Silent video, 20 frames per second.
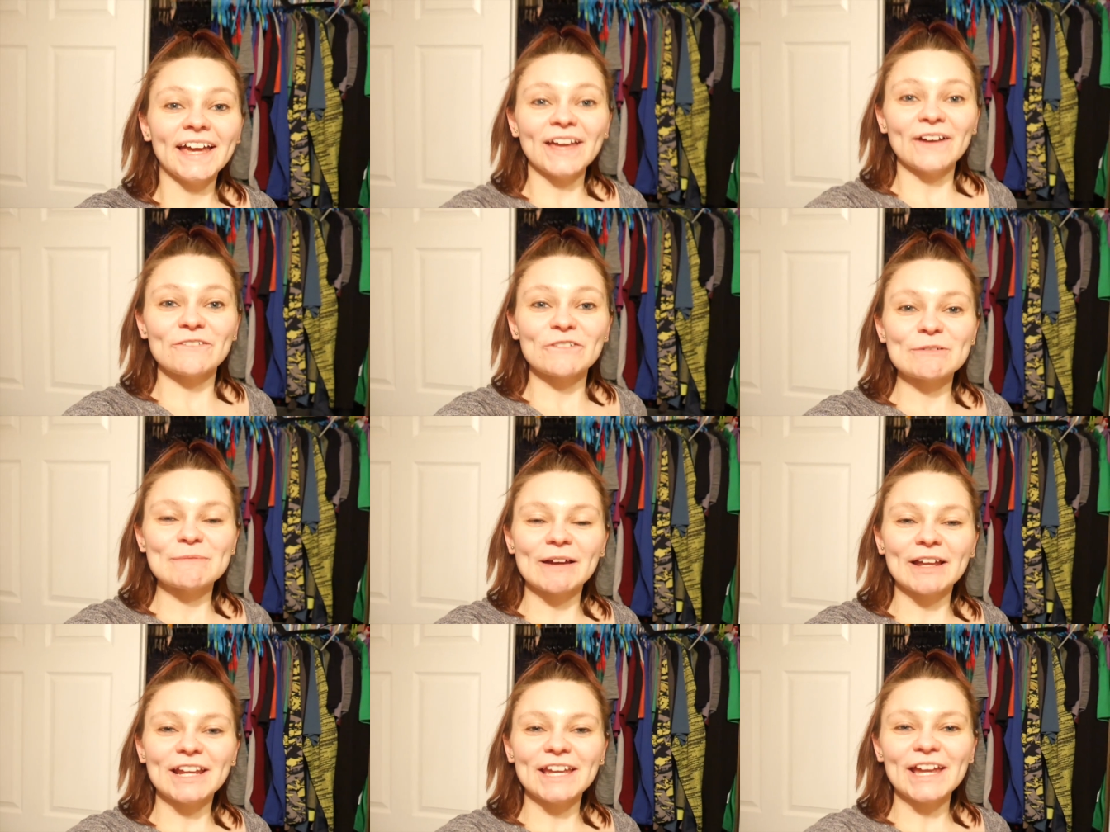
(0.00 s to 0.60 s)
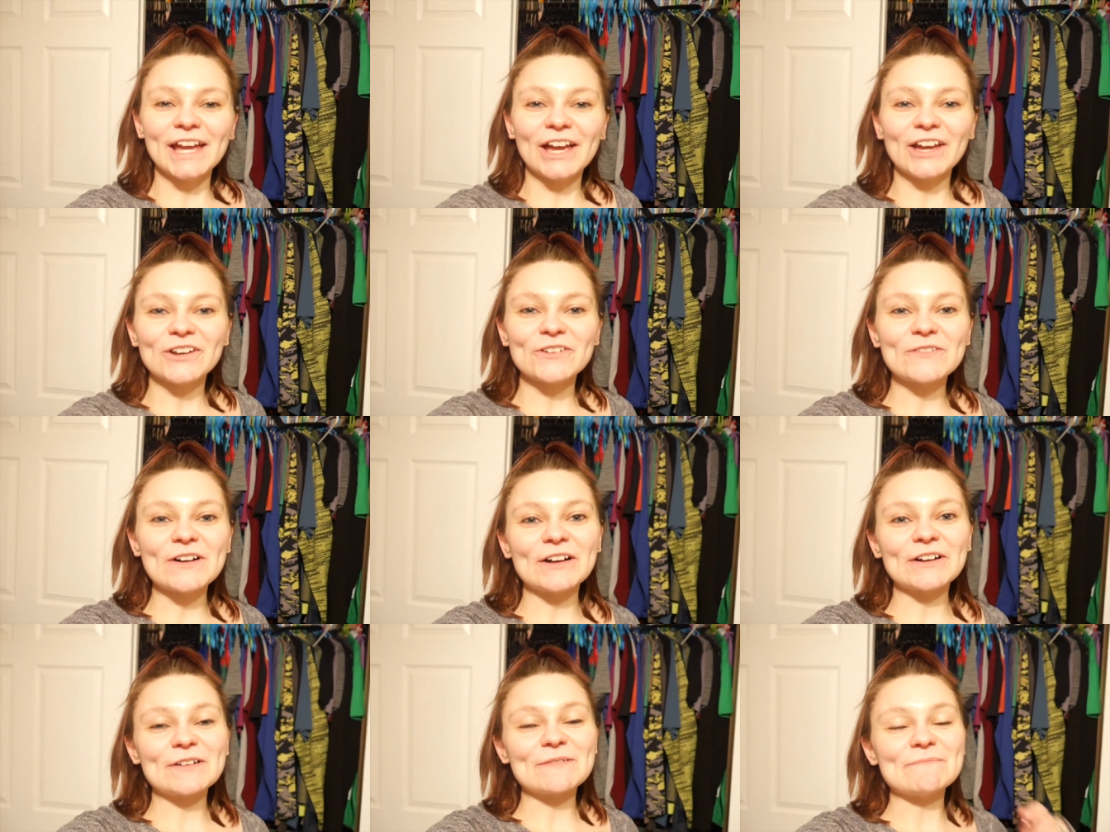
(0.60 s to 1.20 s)
everybody and
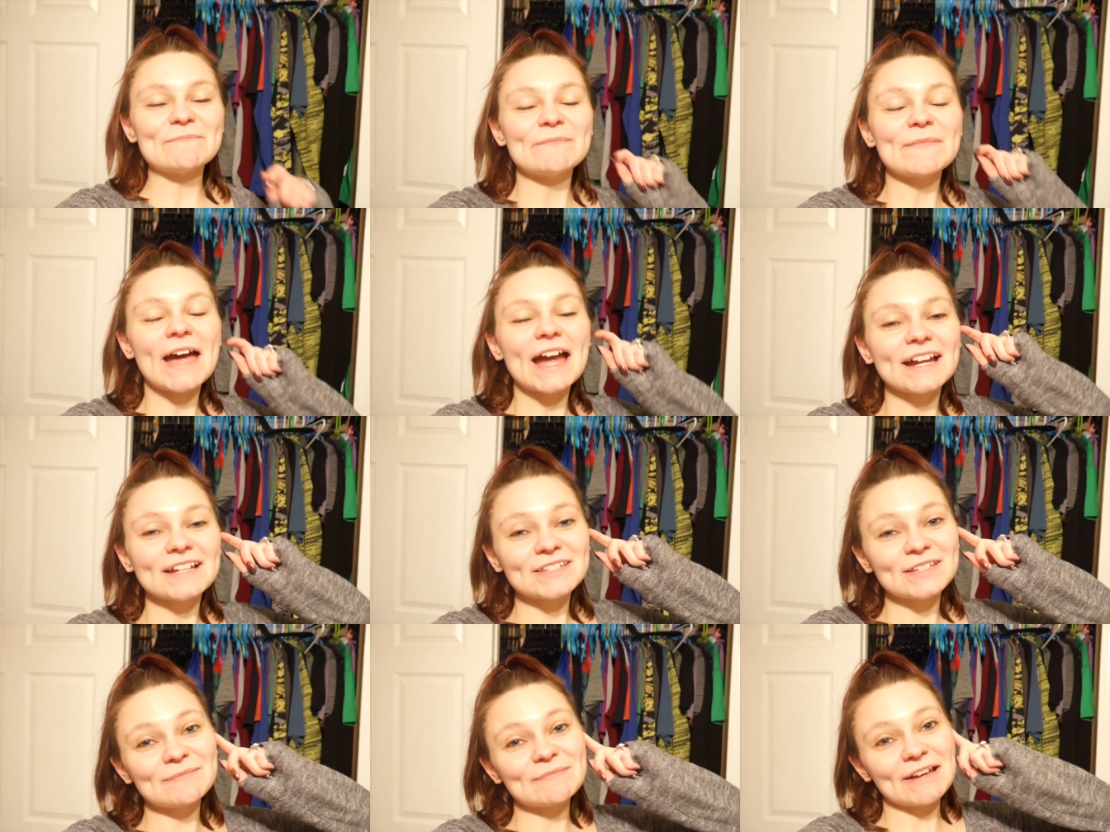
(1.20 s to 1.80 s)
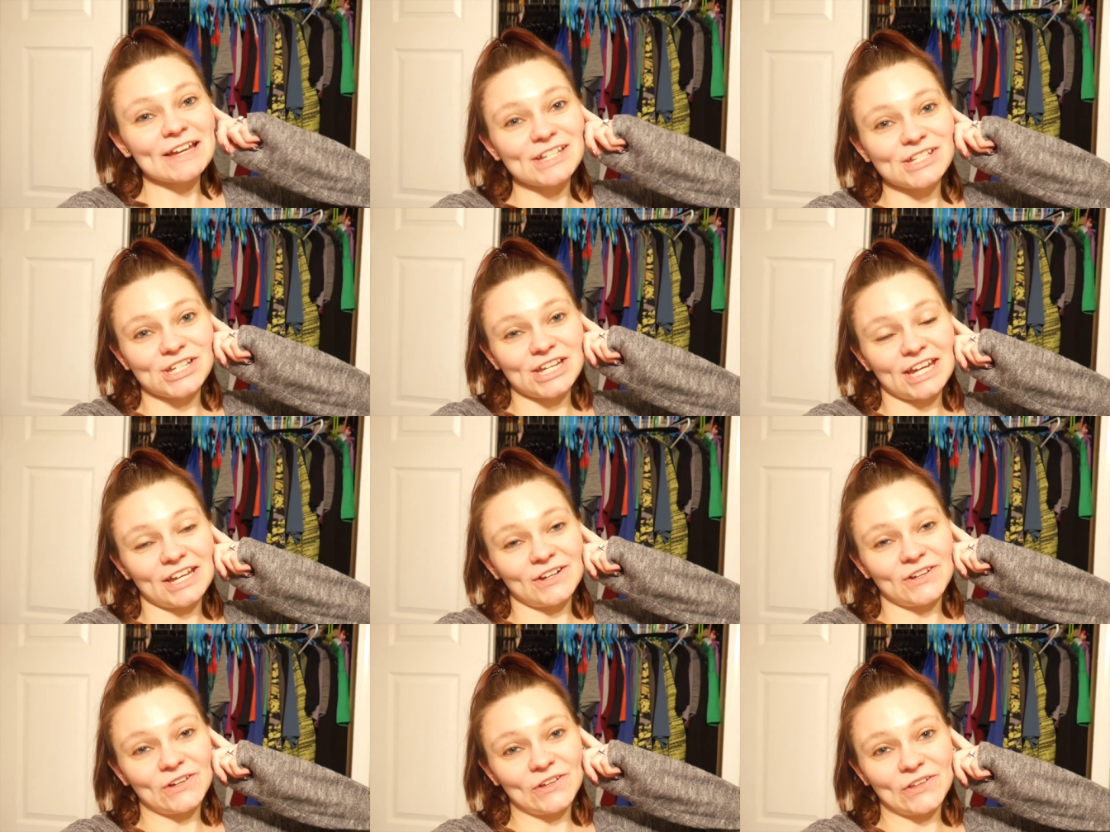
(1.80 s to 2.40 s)
welcome back to my
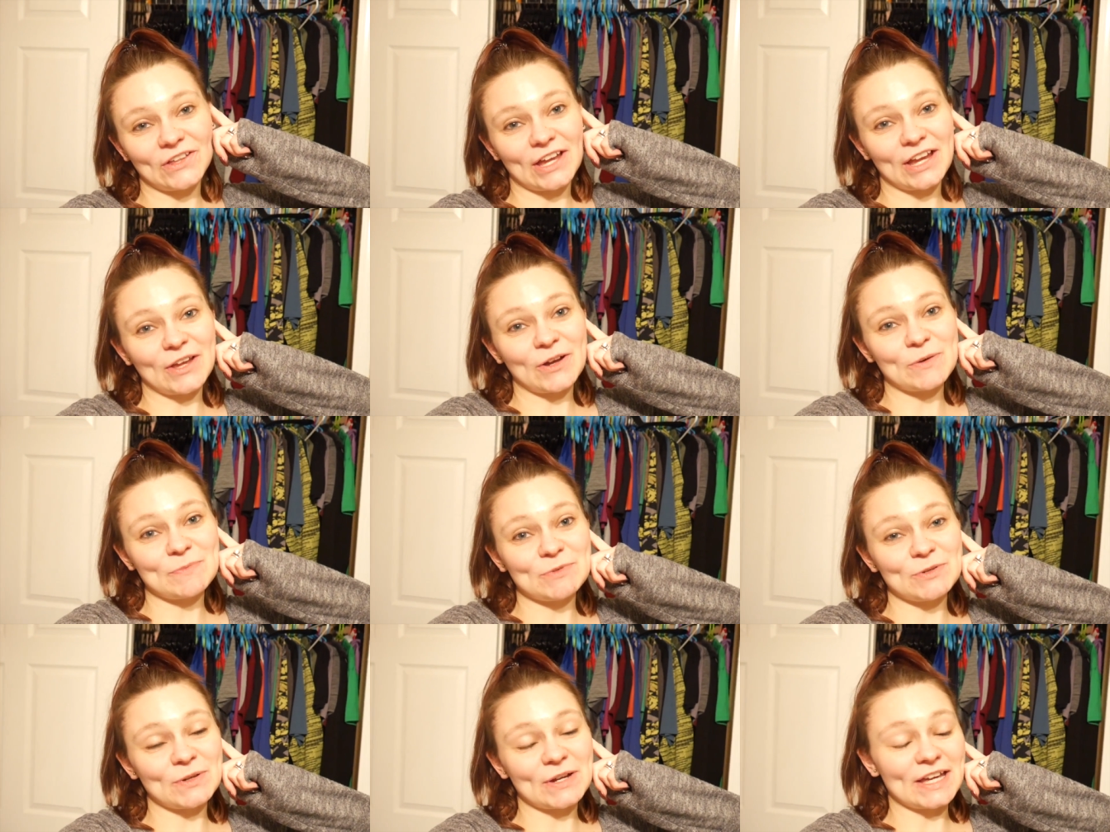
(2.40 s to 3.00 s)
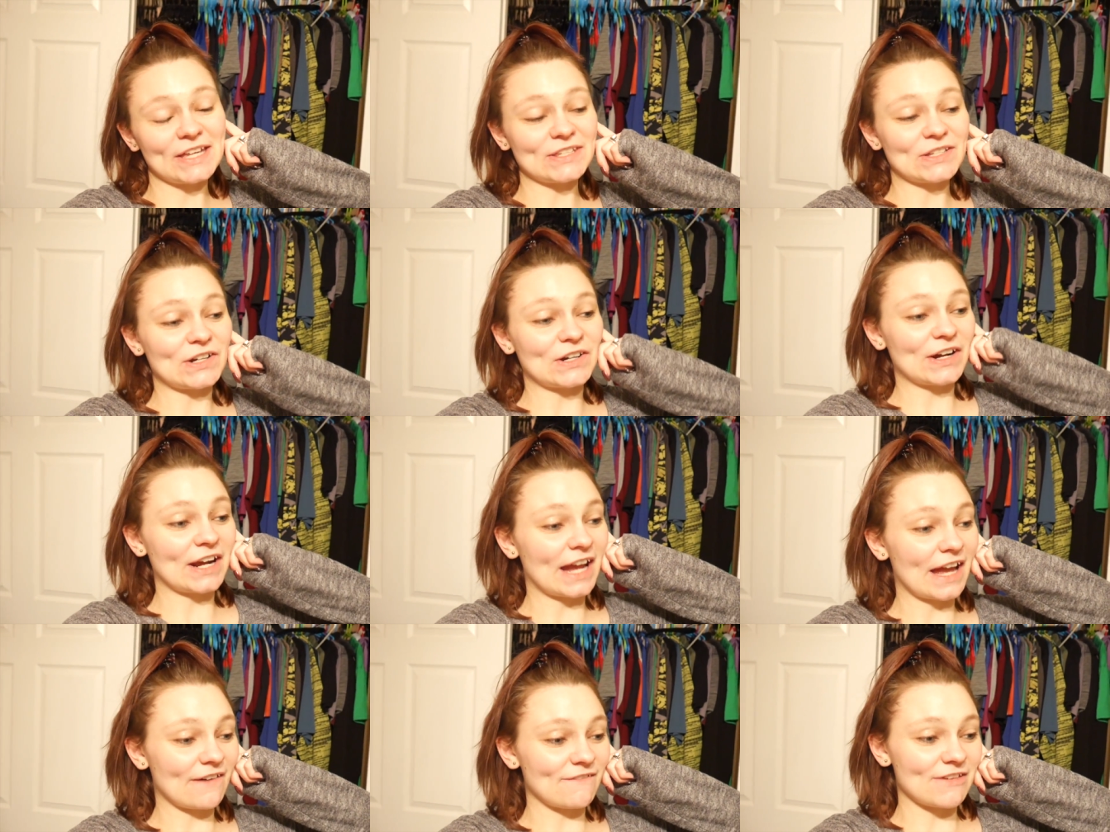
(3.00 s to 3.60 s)
channel. I hope you guys are
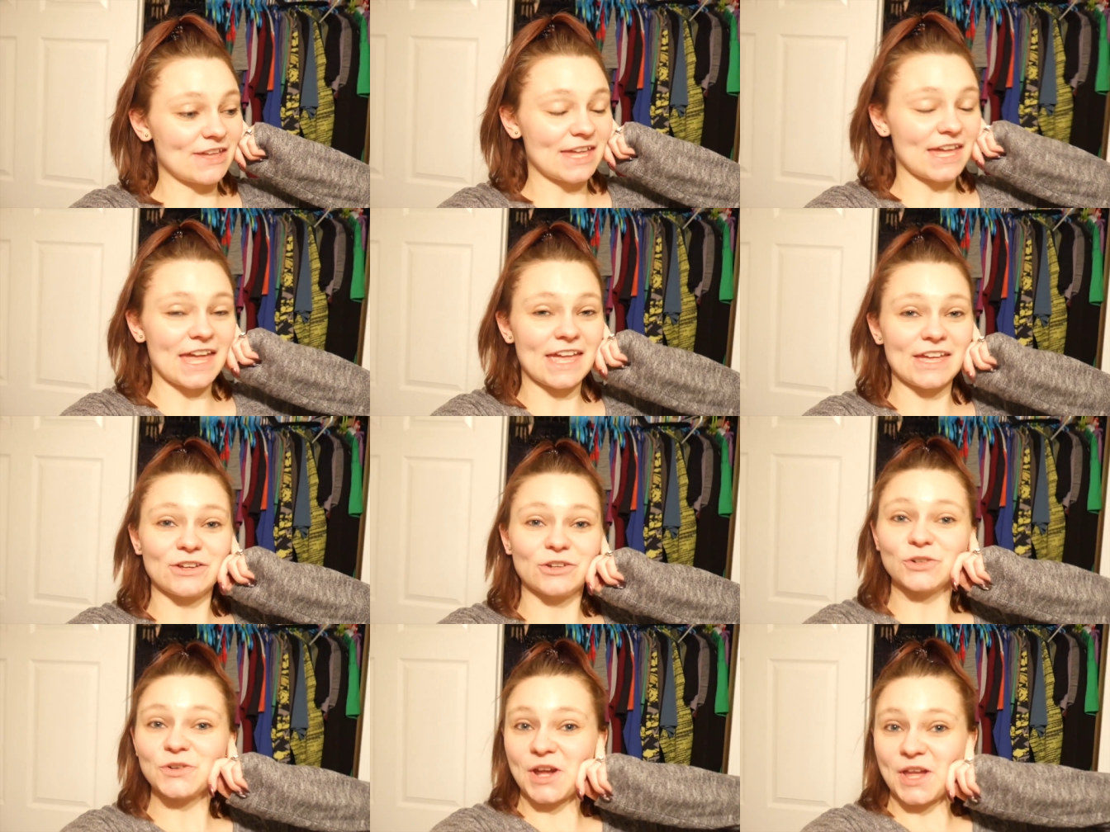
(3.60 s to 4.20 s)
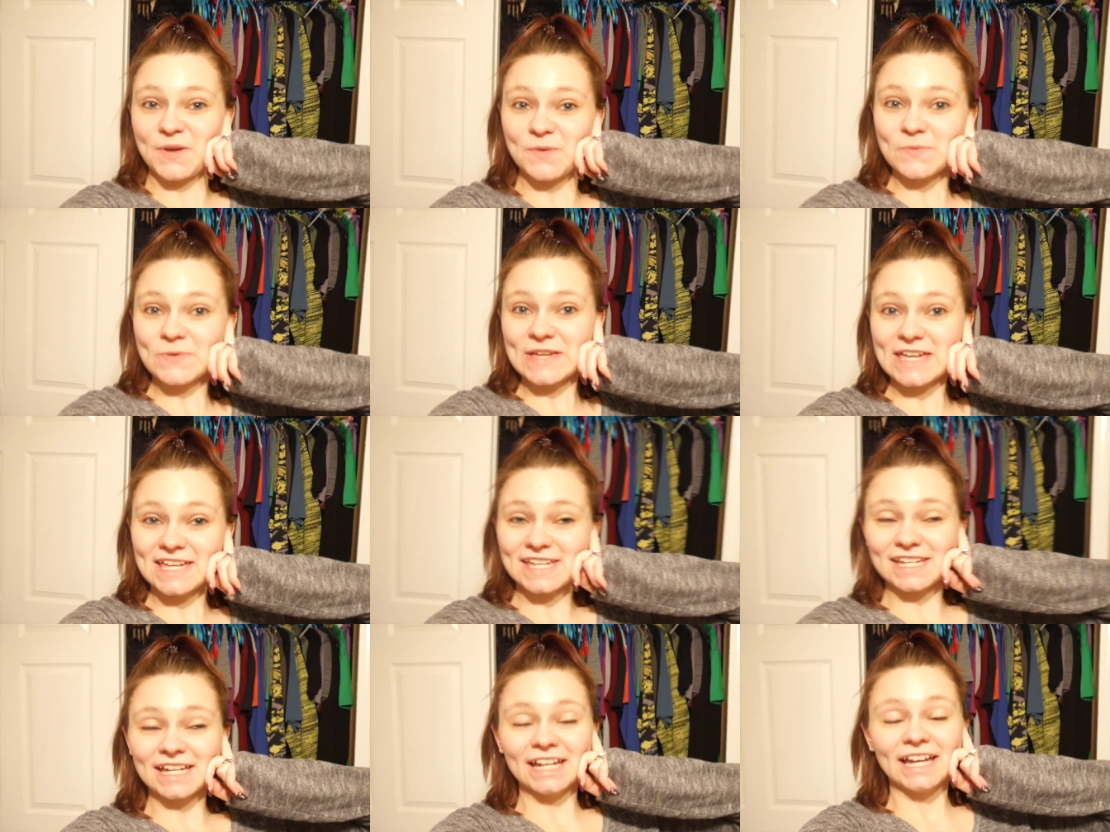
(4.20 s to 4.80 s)
having a great
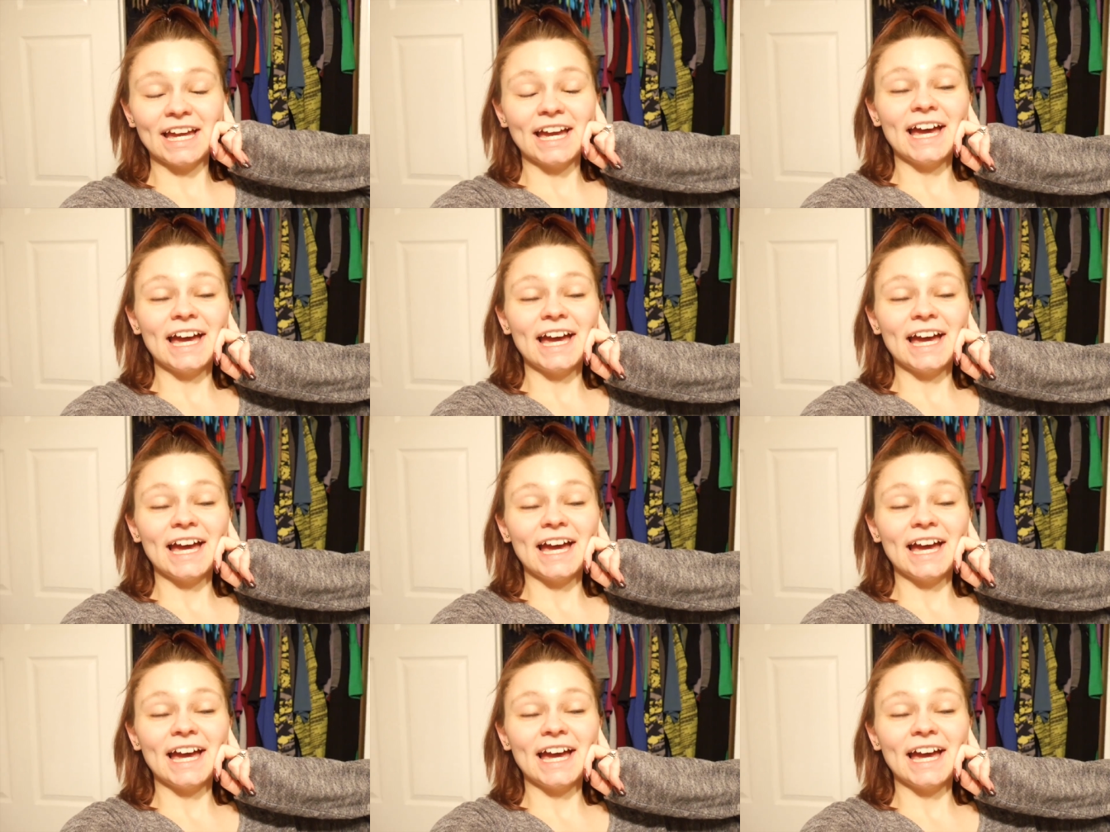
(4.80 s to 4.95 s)
week.